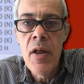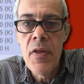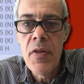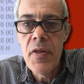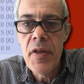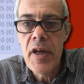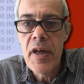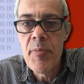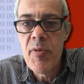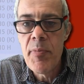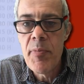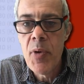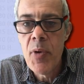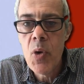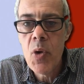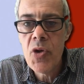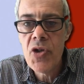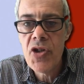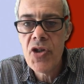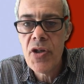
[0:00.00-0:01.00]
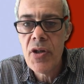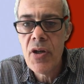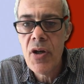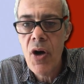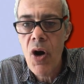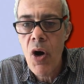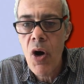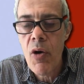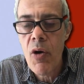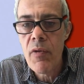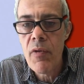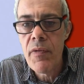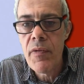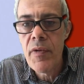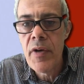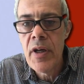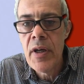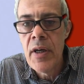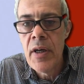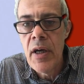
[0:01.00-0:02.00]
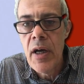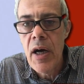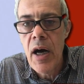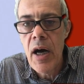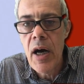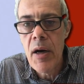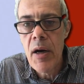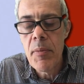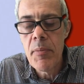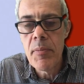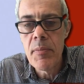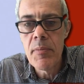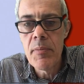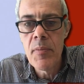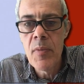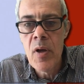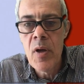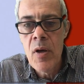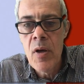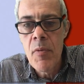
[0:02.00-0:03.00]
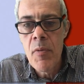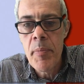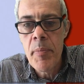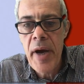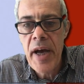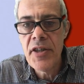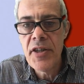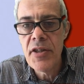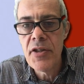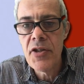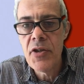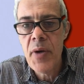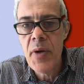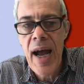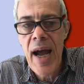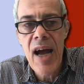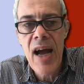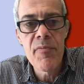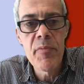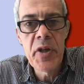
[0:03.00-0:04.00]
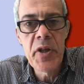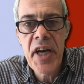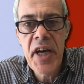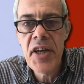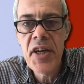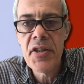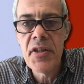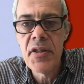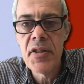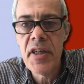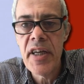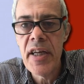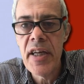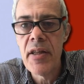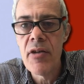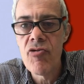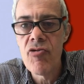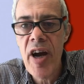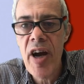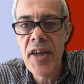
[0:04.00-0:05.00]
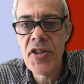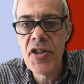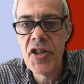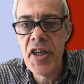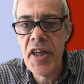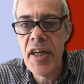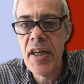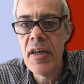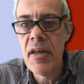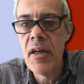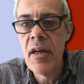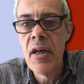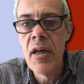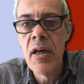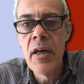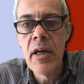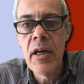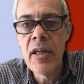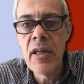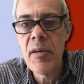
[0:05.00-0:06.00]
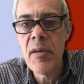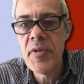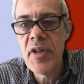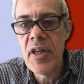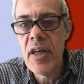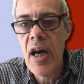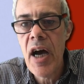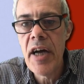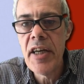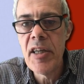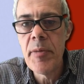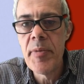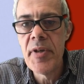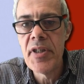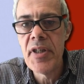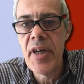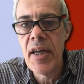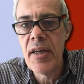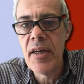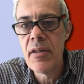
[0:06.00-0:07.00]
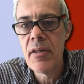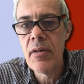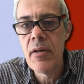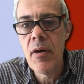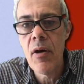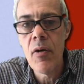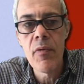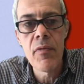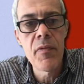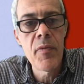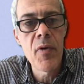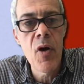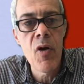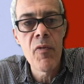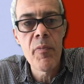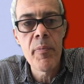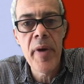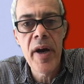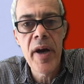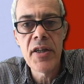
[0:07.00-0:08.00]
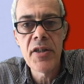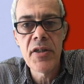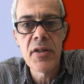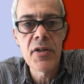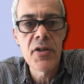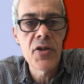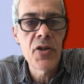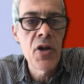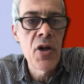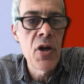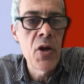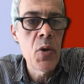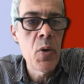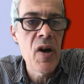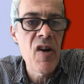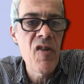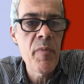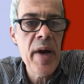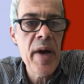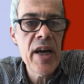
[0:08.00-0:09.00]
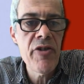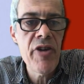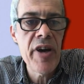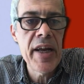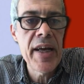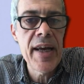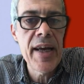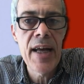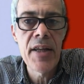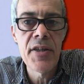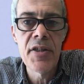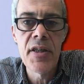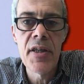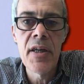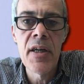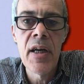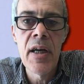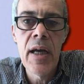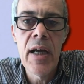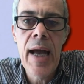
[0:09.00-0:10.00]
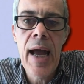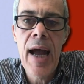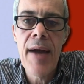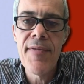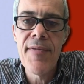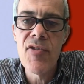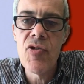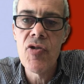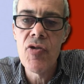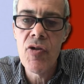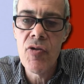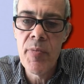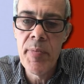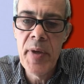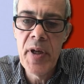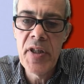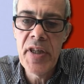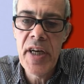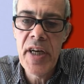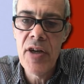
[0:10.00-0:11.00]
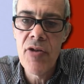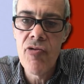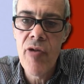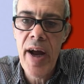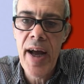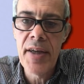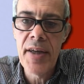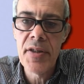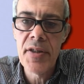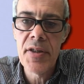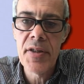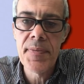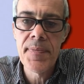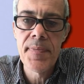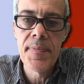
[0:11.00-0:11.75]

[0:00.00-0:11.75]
the proportion of um, patients who have mutations in the RAS gene it's up to 90% of, of patients who have pancreatic cancer have mutated RAS,